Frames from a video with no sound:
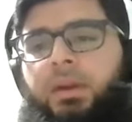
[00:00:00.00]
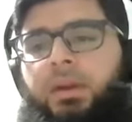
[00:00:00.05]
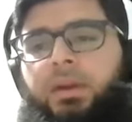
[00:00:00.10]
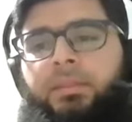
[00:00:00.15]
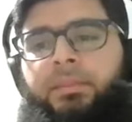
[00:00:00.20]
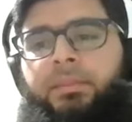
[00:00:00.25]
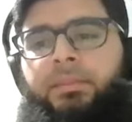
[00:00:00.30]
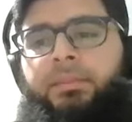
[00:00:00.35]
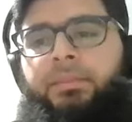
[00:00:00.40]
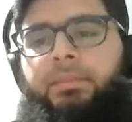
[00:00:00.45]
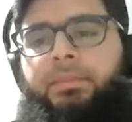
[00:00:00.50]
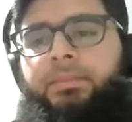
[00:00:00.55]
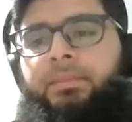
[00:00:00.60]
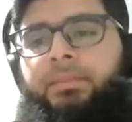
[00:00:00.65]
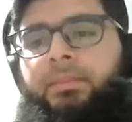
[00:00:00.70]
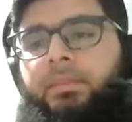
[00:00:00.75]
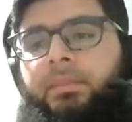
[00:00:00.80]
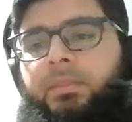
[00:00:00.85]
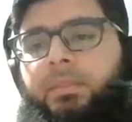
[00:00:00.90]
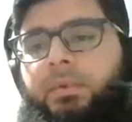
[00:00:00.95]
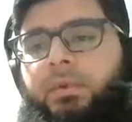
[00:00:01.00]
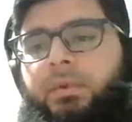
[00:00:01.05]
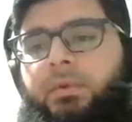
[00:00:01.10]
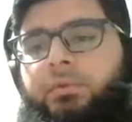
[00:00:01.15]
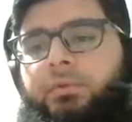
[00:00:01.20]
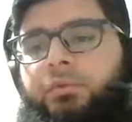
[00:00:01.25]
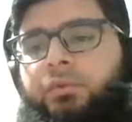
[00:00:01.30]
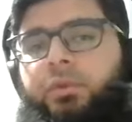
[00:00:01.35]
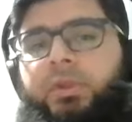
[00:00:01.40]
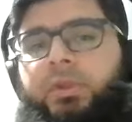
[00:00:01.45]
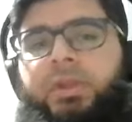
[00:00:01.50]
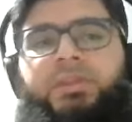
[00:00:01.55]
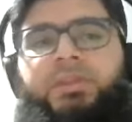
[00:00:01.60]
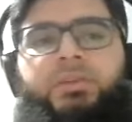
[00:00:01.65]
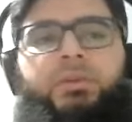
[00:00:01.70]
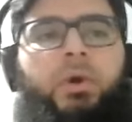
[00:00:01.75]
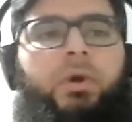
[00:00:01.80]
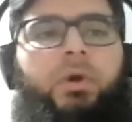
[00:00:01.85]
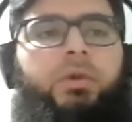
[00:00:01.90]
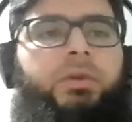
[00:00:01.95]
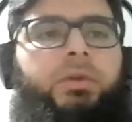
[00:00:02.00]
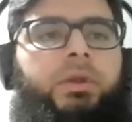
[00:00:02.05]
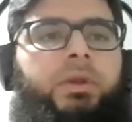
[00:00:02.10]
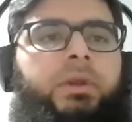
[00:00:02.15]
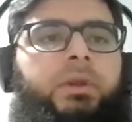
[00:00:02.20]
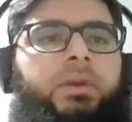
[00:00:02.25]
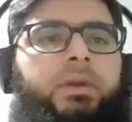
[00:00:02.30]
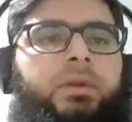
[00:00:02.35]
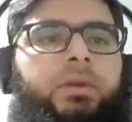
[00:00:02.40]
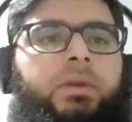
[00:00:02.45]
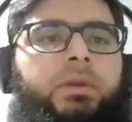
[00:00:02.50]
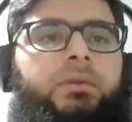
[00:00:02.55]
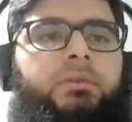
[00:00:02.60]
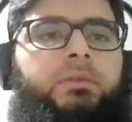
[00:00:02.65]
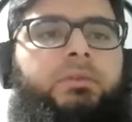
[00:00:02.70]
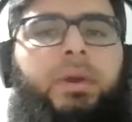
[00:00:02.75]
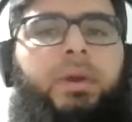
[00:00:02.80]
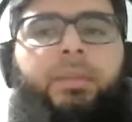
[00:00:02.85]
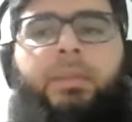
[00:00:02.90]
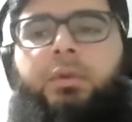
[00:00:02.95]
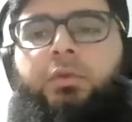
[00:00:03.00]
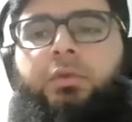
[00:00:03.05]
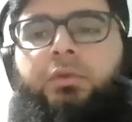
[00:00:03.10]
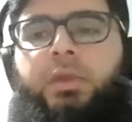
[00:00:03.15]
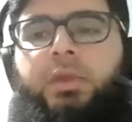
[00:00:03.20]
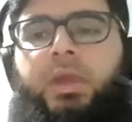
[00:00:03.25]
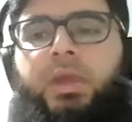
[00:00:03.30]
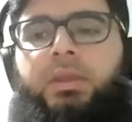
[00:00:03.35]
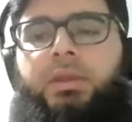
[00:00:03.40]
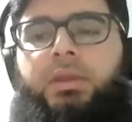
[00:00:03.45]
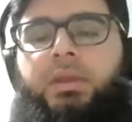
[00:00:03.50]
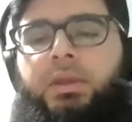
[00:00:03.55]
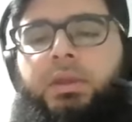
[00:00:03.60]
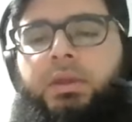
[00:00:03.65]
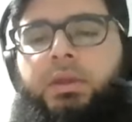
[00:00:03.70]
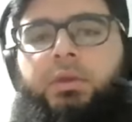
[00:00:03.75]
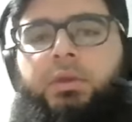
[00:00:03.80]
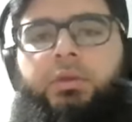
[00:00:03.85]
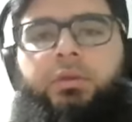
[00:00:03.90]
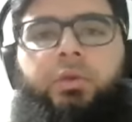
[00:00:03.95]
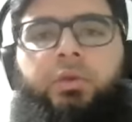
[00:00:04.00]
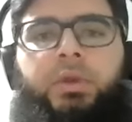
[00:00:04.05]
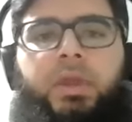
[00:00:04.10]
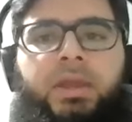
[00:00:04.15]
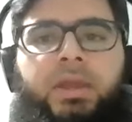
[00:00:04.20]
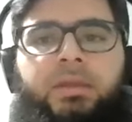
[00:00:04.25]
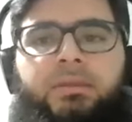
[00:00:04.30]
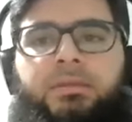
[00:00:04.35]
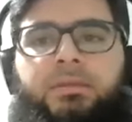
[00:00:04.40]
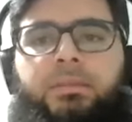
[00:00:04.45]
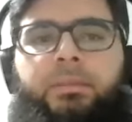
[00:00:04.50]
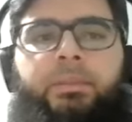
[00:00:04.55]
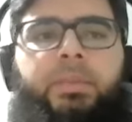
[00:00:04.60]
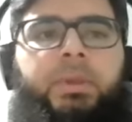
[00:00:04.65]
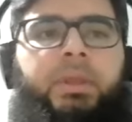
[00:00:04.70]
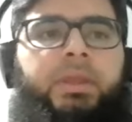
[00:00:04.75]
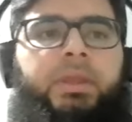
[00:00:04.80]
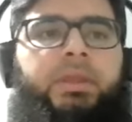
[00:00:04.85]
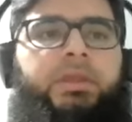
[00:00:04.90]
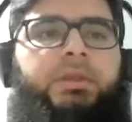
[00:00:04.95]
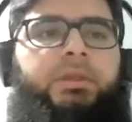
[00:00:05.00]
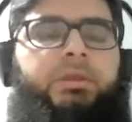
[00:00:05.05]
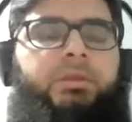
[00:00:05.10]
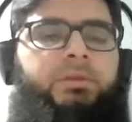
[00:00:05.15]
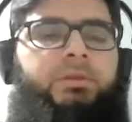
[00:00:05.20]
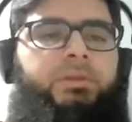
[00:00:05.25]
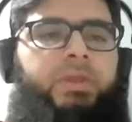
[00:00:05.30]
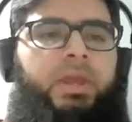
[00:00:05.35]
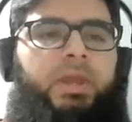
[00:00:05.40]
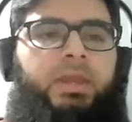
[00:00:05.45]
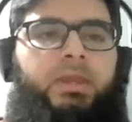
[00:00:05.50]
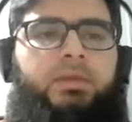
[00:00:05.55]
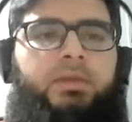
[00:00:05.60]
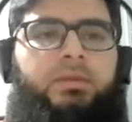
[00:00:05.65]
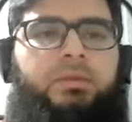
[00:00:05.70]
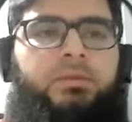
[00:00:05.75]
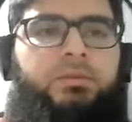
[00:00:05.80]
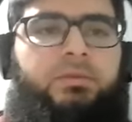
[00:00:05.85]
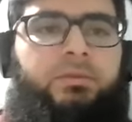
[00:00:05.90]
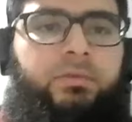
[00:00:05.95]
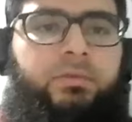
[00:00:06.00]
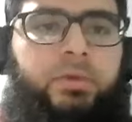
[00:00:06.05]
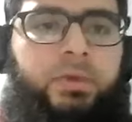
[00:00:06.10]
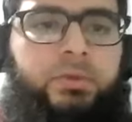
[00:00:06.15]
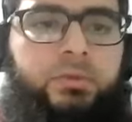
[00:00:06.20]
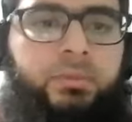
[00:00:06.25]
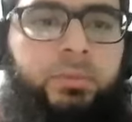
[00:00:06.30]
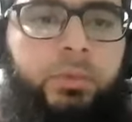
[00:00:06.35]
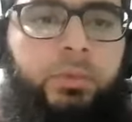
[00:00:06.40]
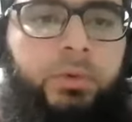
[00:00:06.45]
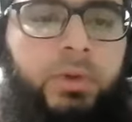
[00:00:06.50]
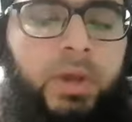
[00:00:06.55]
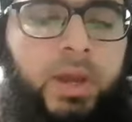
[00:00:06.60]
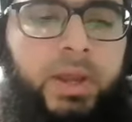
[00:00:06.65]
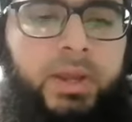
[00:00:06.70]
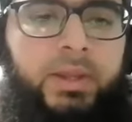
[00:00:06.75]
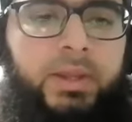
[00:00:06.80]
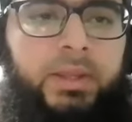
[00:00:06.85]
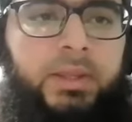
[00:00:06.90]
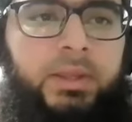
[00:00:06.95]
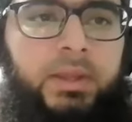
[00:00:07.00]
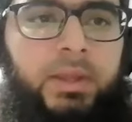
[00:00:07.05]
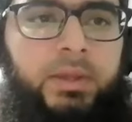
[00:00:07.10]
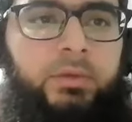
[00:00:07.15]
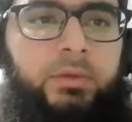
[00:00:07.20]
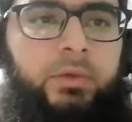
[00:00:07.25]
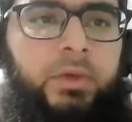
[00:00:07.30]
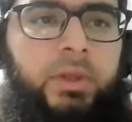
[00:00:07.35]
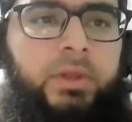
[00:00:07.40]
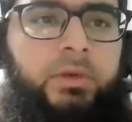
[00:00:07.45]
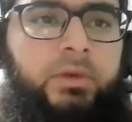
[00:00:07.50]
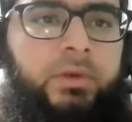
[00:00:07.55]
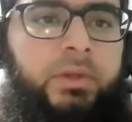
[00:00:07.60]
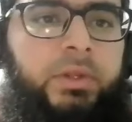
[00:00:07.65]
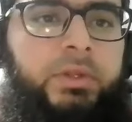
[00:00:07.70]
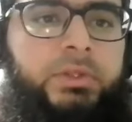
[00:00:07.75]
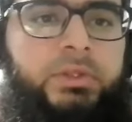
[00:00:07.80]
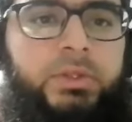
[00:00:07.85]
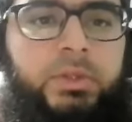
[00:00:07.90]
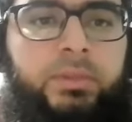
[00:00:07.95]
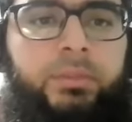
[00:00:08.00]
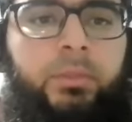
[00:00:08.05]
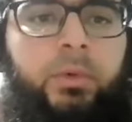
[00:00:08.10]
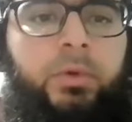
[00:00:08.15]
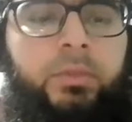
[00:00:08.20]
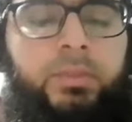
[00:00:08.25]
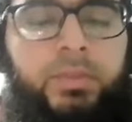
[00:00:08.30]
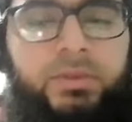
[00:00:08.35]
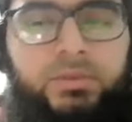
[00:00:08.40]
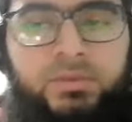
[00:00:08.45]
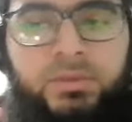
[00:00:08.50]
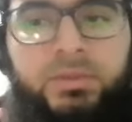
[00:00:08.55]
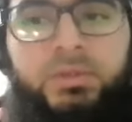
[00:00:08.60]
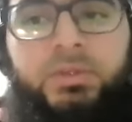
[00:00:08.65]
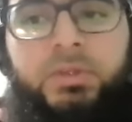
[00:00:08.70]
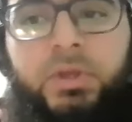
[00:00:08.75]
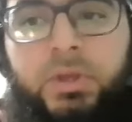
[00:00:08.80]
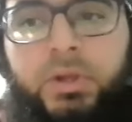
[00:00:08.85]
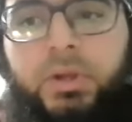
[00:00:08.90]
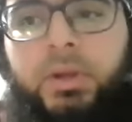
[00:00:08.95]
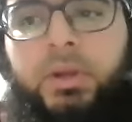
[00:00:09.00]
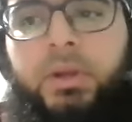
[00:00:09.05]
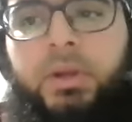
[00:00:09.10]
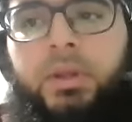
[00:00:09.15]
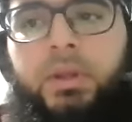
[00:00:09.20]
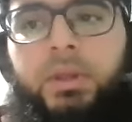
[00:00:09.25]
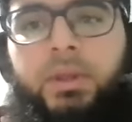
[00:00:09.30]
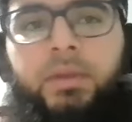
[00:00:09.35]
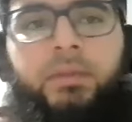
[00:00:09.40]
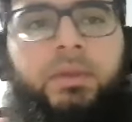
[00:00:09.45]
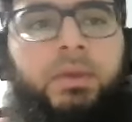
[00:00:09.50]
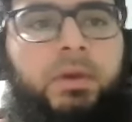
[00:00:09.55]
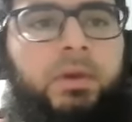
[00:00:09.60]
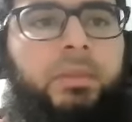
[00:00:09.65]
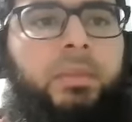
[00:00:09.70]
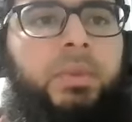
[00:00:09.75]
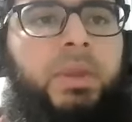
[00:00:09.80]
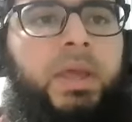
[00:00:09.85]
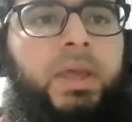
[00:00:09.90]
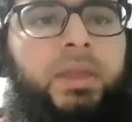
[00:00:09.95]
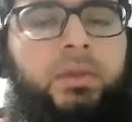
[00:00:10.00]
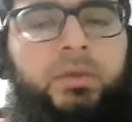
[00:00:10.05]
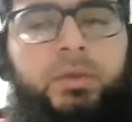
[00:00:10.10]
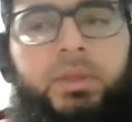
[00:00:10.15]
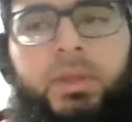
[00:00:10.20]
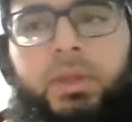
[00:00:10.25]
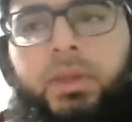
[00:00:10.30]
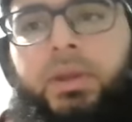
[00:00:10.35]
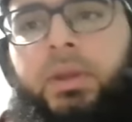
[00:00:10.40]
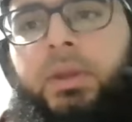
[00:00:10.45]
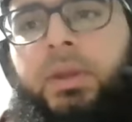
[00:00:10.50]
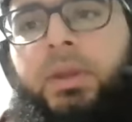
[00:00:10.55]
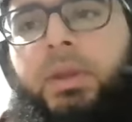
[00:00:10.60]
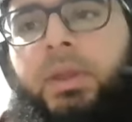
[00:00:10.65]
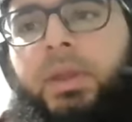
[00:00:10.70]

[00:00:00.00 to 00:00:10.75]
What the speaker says: to reach Dr. Sabir Hussain, you can simply check his Facebook ID and you can reach him on Messenger. He will reply you there.